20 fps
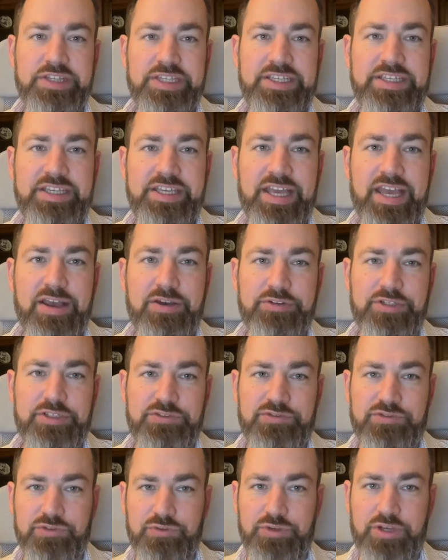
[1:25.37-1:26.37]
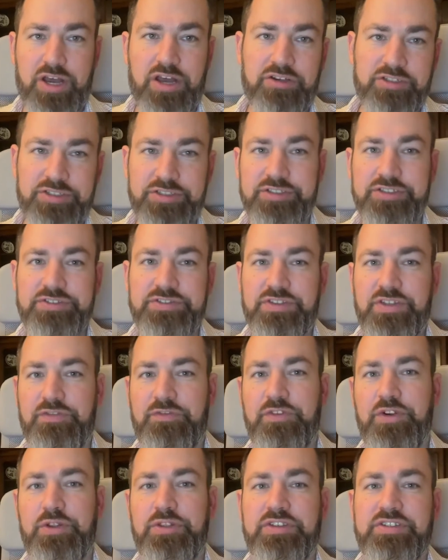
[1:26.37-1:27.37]
Lee County, so Collier is the
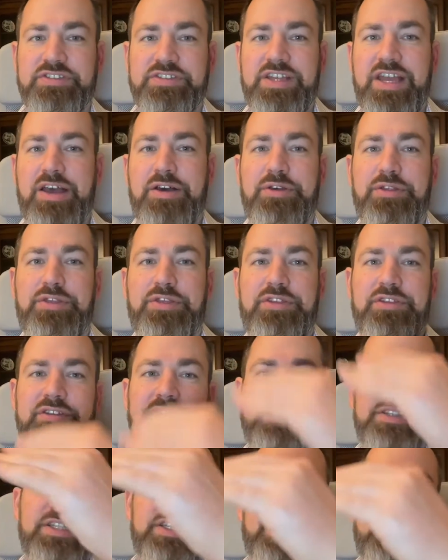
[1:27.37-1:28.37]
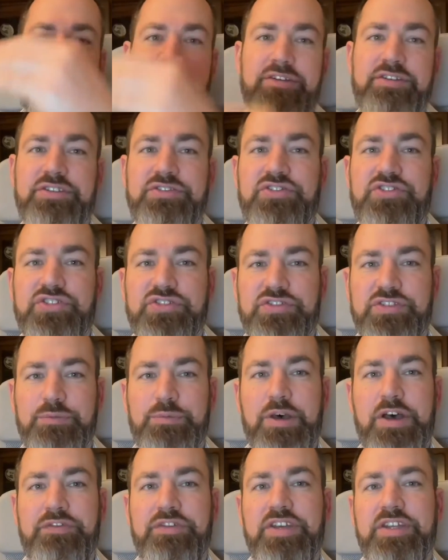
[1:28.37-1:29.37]
furthest south, Lee County is just
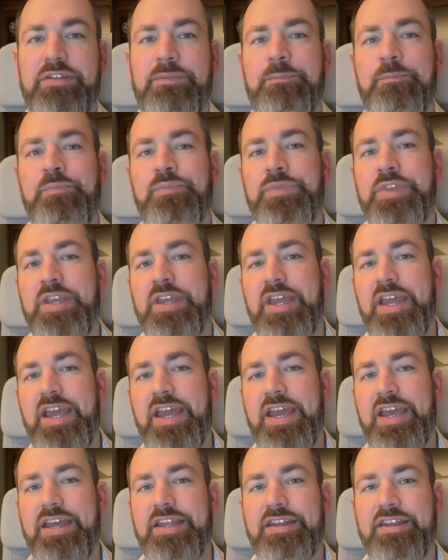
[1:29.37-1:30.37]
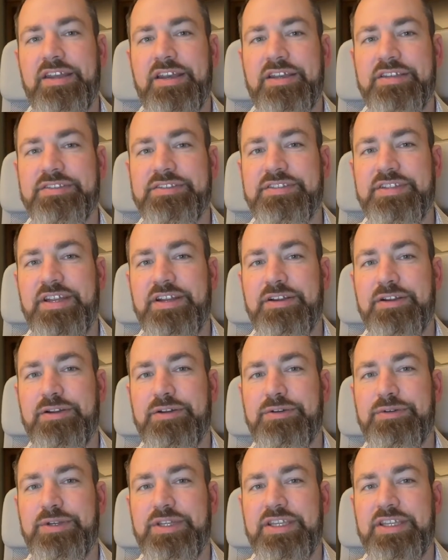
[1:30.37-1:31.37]
above it, and
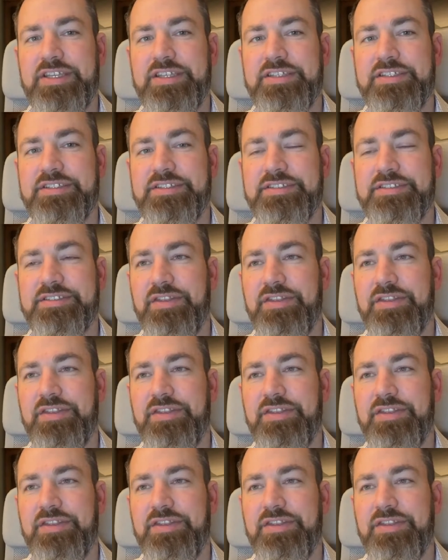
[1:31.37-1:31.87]
Estero is